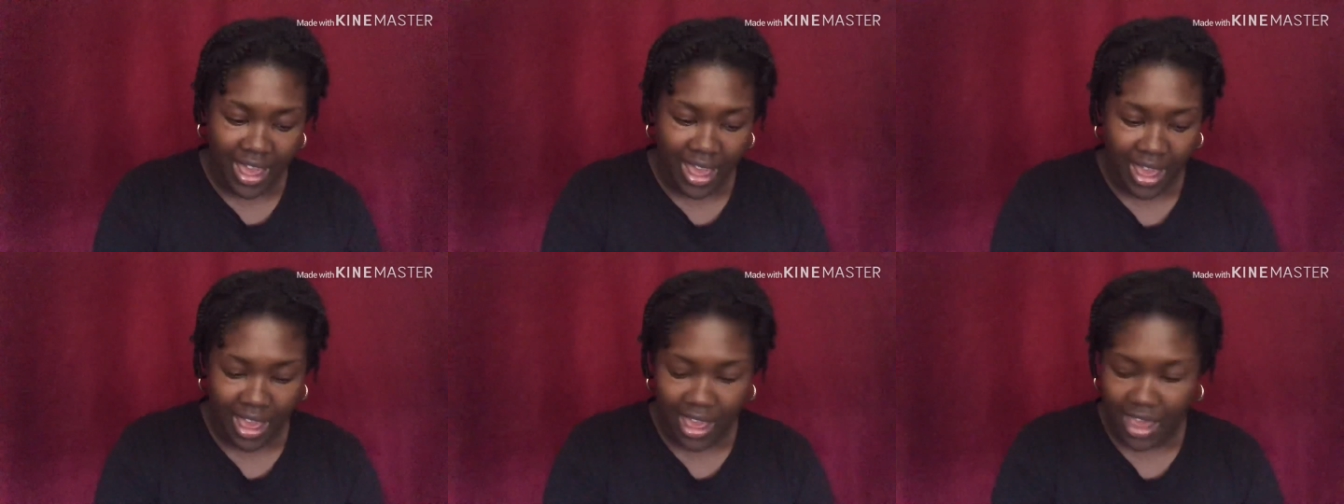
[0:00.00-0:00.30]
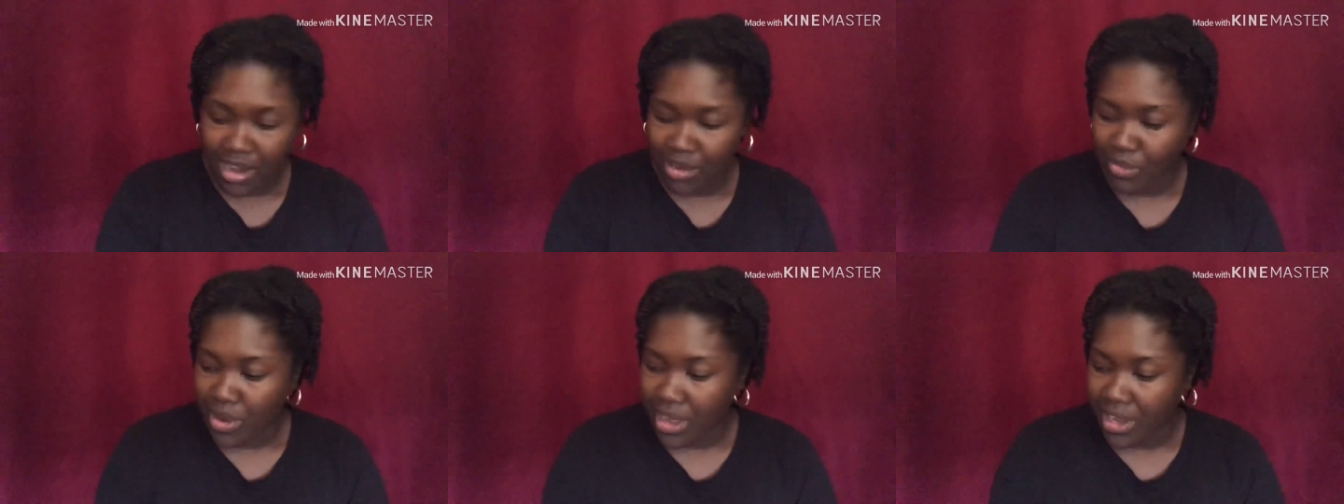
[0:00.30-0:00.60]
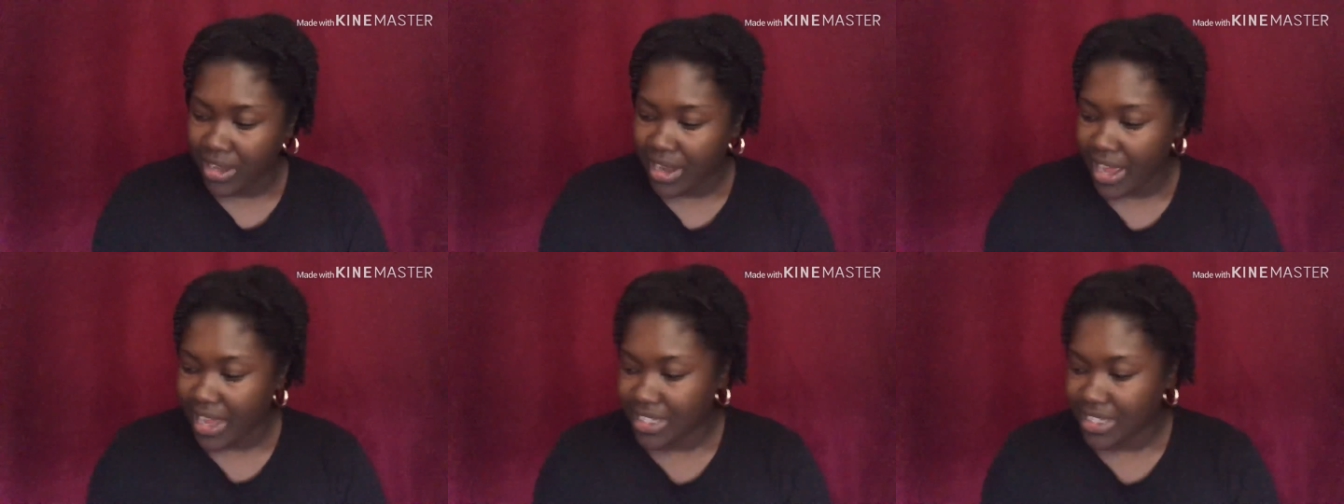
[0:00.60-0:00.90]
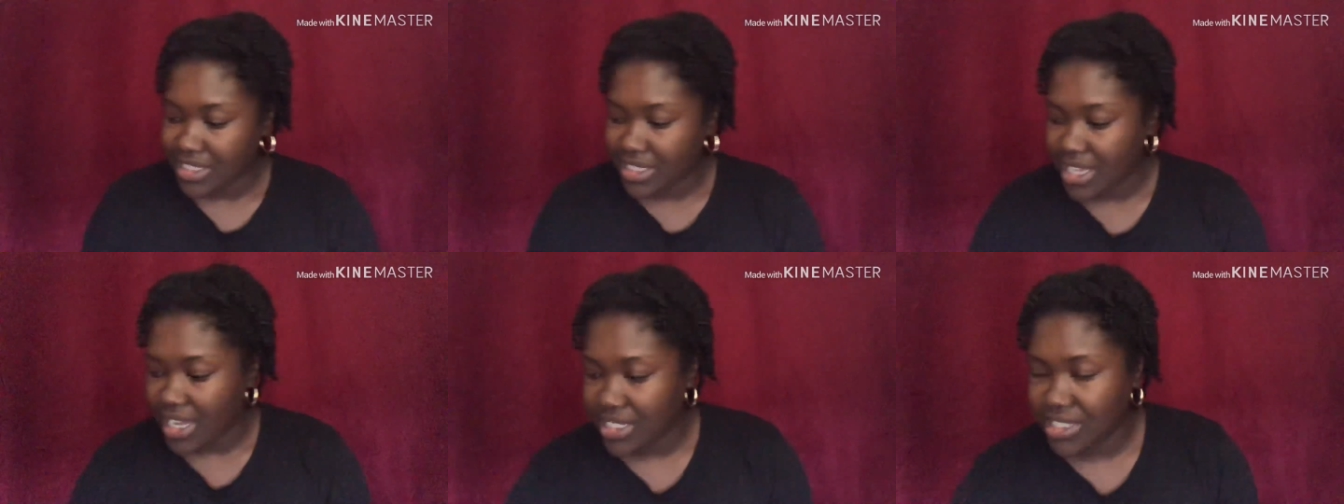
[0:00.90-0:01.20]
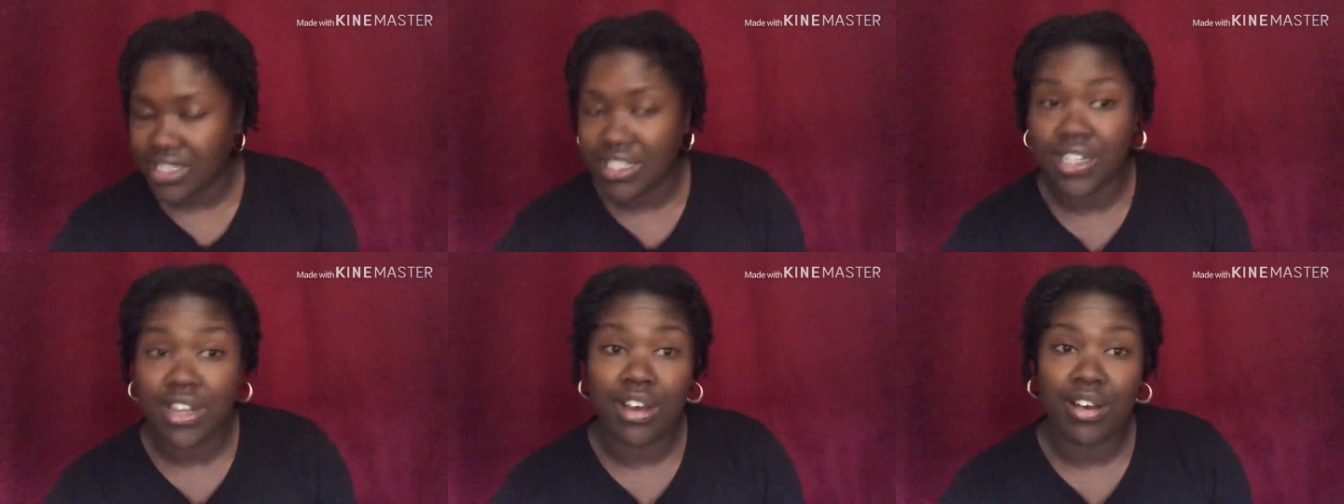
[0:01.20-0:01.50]
and one last
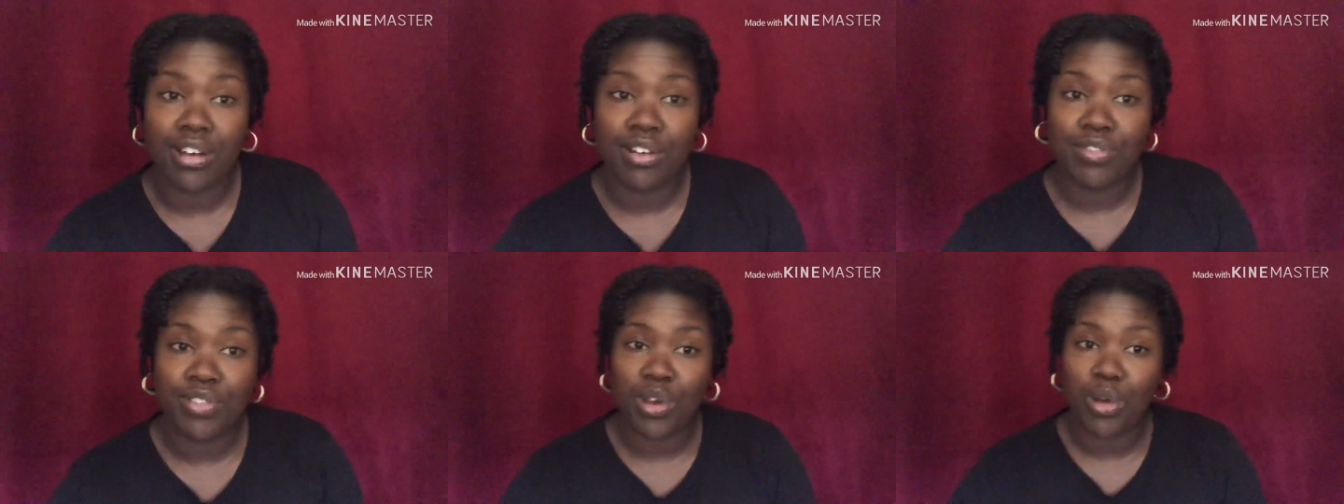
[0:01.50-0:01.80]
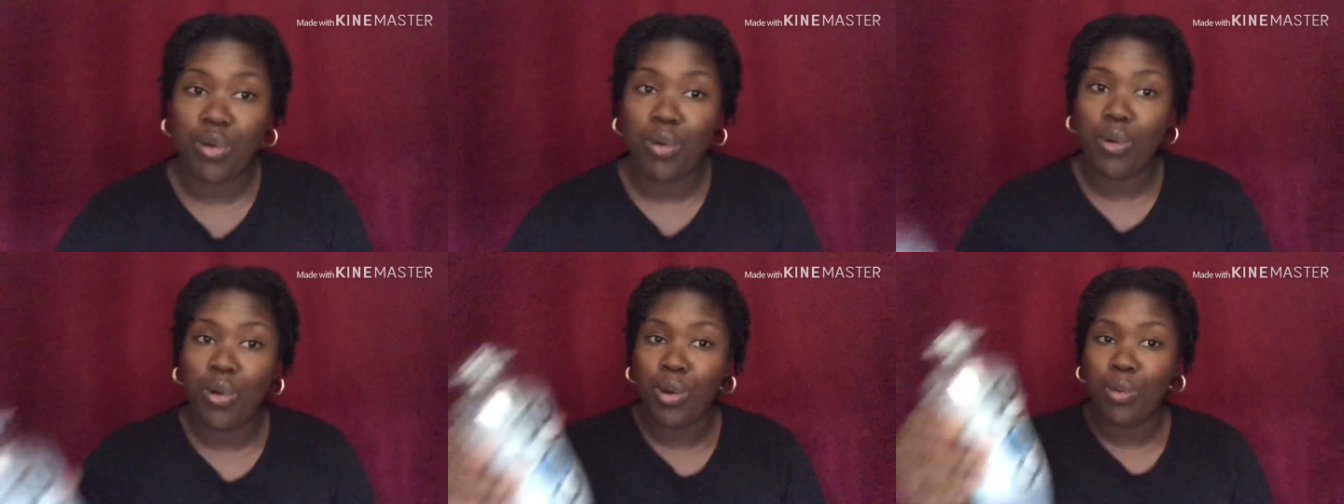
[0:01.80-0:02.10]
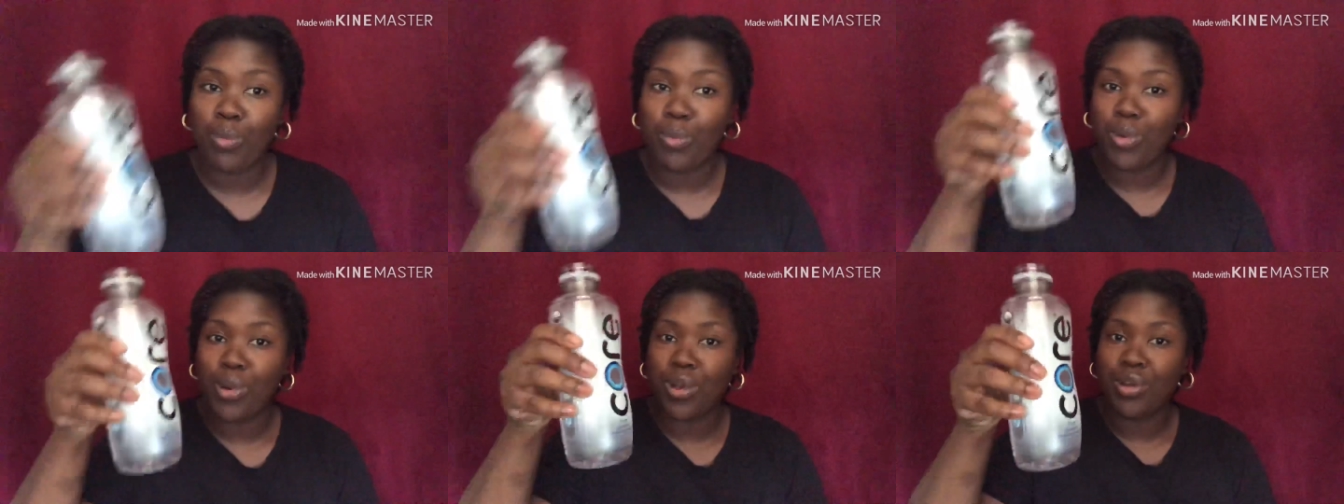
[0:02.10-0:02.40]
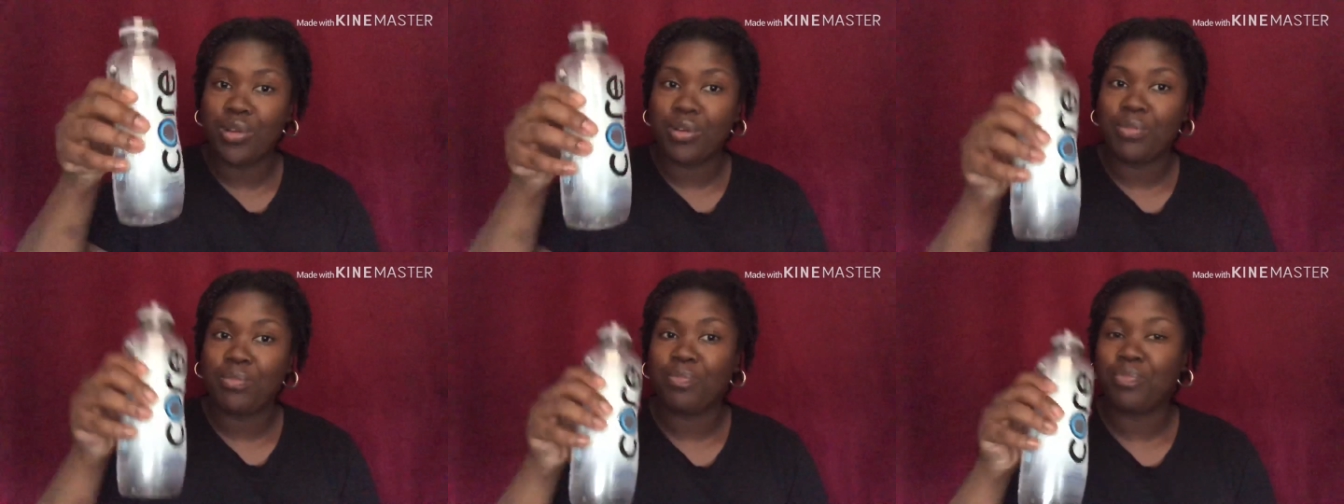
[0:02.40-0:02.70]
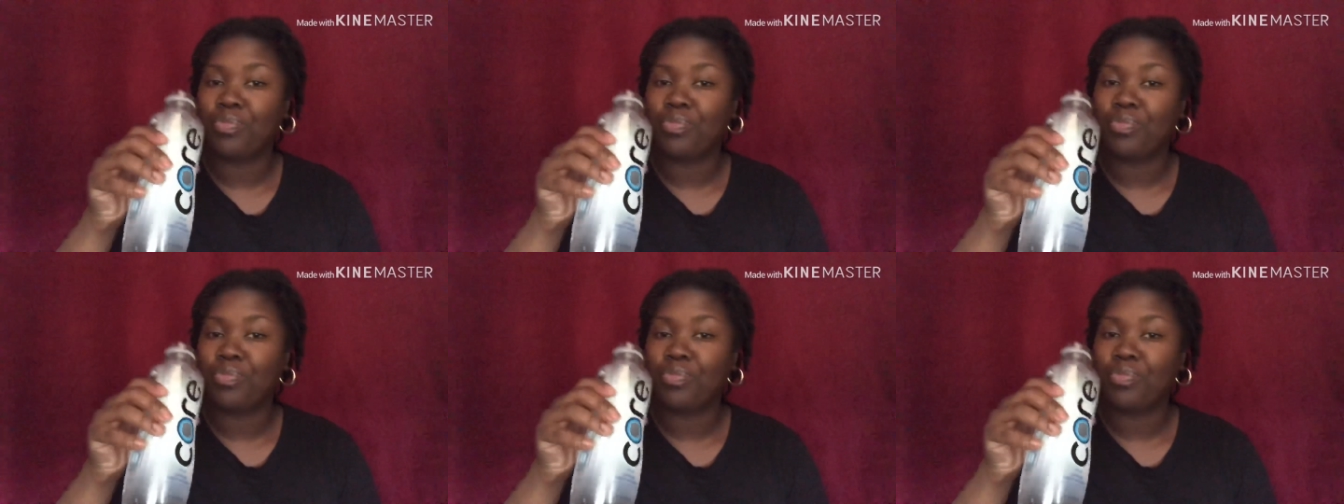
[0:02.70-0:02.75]
testing of the core water.